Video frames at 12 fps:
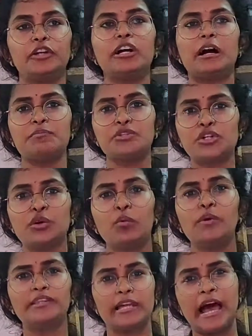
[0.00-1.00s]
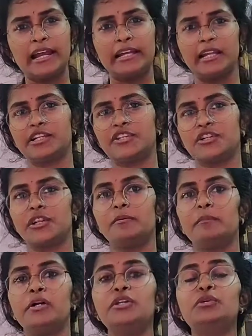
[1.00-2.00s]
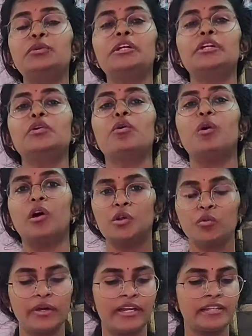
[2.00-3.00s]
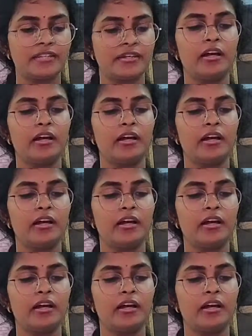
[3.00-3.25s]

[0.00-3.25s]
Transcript: comes to you with an electrical burn, you need to always,